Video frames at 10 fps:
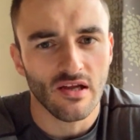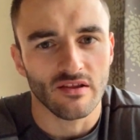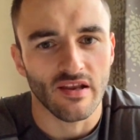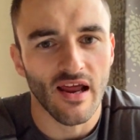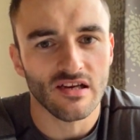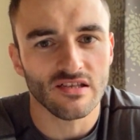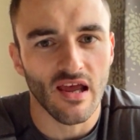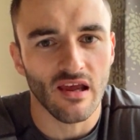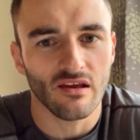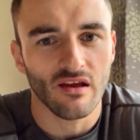The next
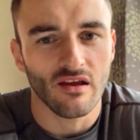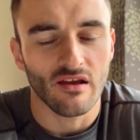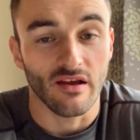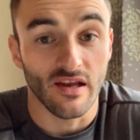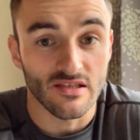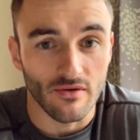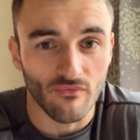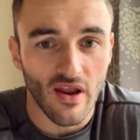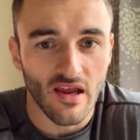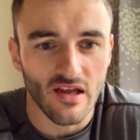day it is
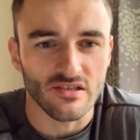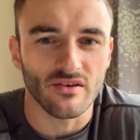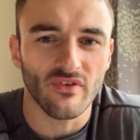deflated and you